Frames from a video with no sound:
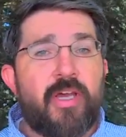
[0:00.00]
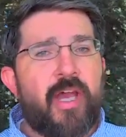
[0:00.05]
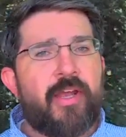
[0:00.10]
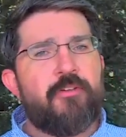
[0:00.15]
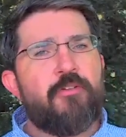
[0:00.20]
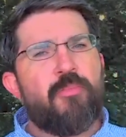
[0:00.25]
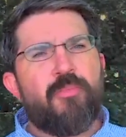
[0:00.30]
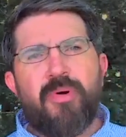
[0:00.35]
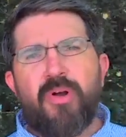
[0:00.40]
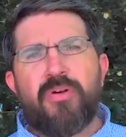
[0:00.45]
I
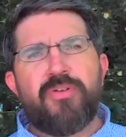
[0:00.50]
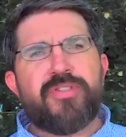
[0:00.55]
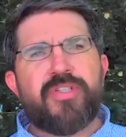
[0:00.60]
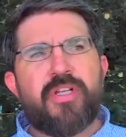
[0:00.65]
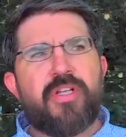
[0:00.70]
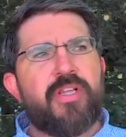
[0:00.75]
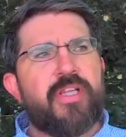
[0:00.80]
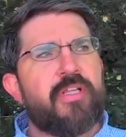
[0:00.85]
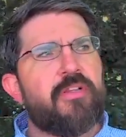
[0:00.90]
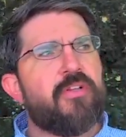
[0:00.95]
know
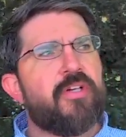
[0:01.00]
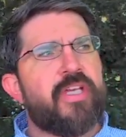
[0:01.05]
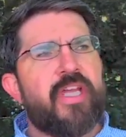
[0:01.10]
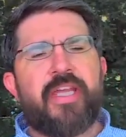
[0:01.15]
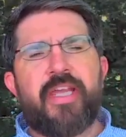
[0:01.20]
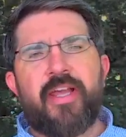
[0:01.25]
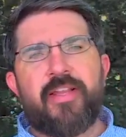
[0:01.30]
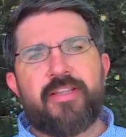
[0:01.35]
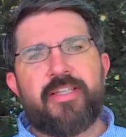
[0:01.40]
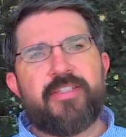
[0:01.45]
personally,
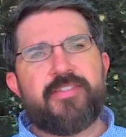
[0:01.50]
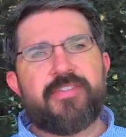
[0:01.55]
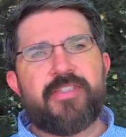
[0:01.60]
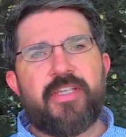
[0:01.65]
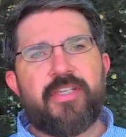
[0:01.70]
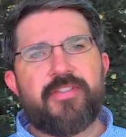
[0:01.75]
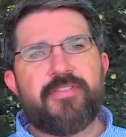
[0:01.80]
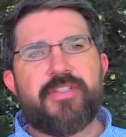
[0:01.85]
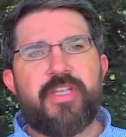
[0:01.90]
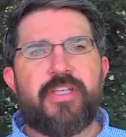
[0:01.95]
looking at these
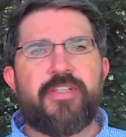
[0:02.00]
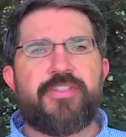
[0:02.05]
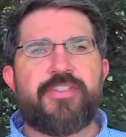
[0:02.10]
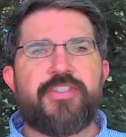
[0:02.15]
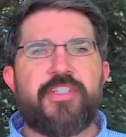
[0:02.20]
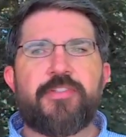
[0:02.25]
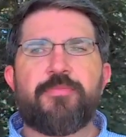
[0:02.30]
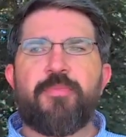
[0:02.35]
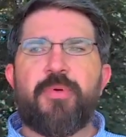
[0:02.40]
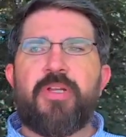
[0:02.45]
things, it's
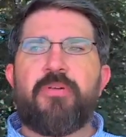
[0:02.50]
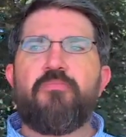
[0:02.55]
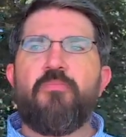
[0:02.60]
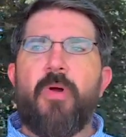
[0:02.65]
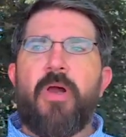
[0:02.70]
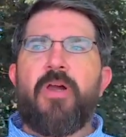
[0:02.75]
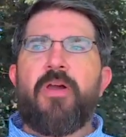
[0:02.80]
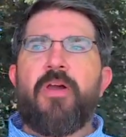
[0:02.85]
just been